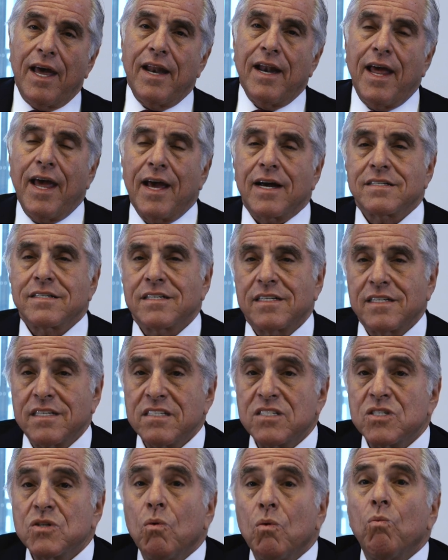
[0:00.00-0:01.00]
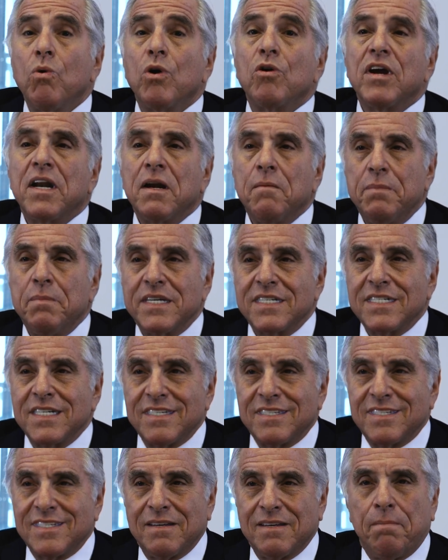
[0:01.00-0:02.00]
and excellence, we're in a
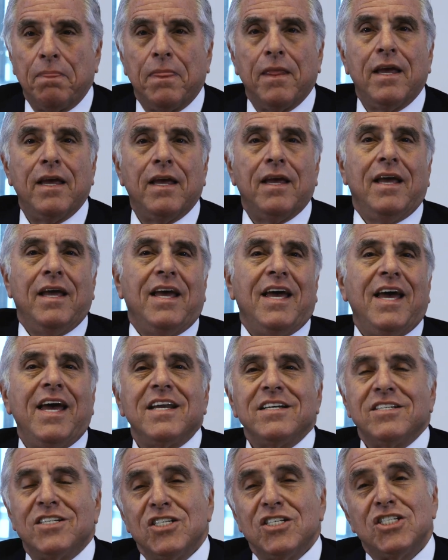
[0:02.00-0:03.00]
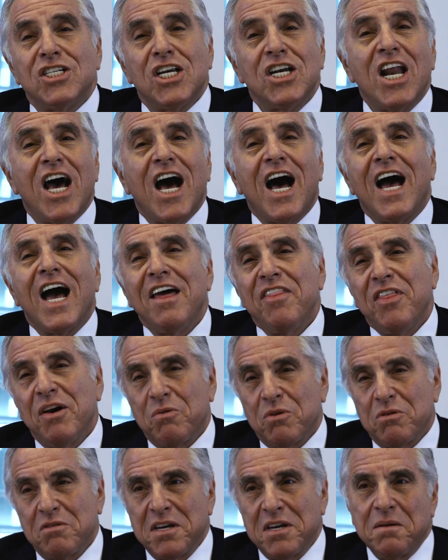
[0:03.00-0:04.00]
business. And to deny that
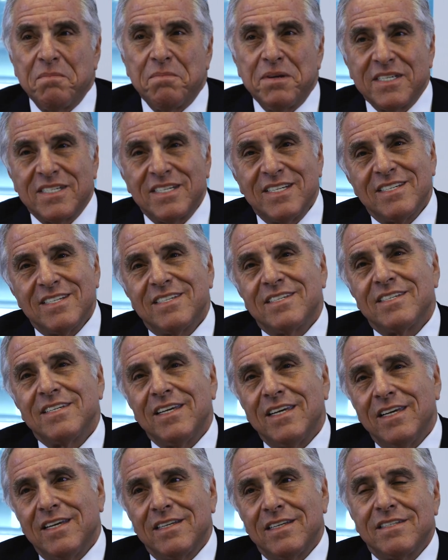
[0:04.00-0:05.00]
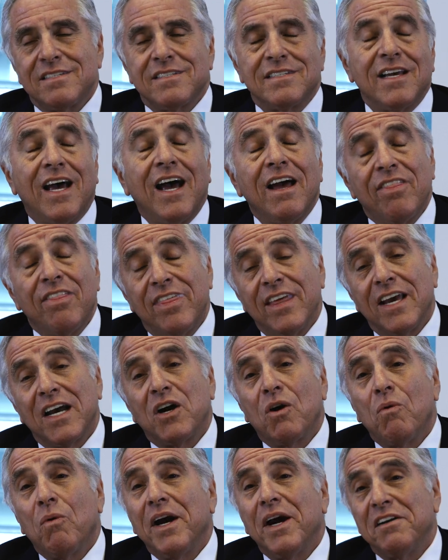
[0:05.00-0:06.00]
we're in a business is, I think,
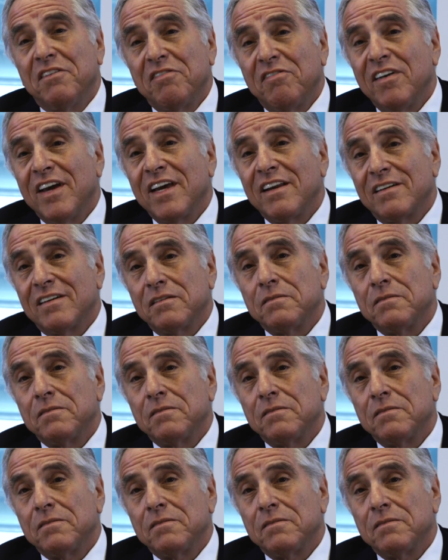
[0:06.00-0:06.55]
quite fatal.